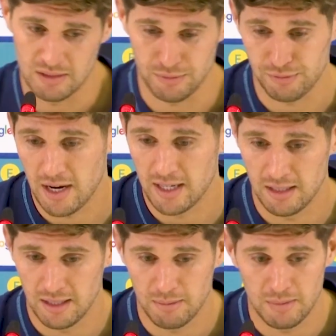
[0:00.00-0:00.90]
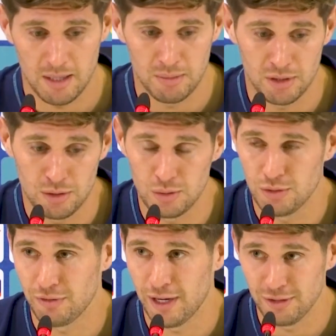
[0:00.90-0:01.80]
frightening. I'm a huge
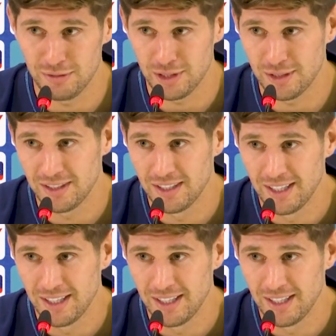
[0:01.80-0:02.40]
fan of Phil.